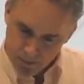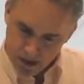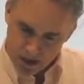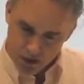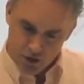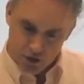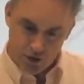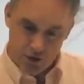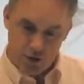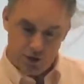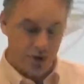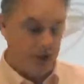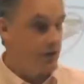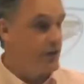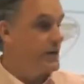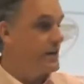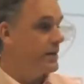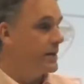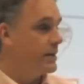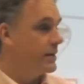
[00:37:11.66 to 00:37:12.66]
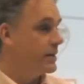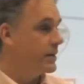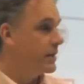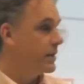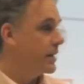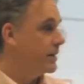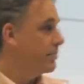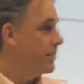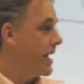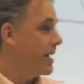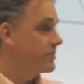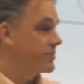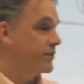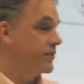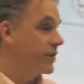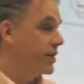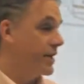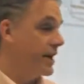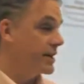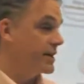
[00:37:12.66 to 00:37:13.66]
And so you can see that it maps
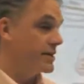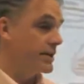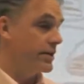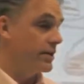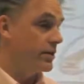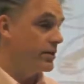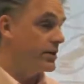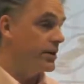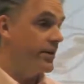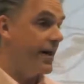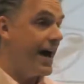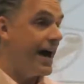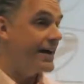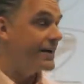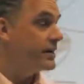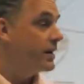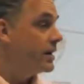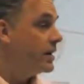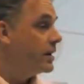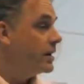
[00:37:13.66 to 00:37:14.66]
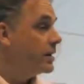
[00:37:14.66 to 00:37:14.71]
very nicely onto that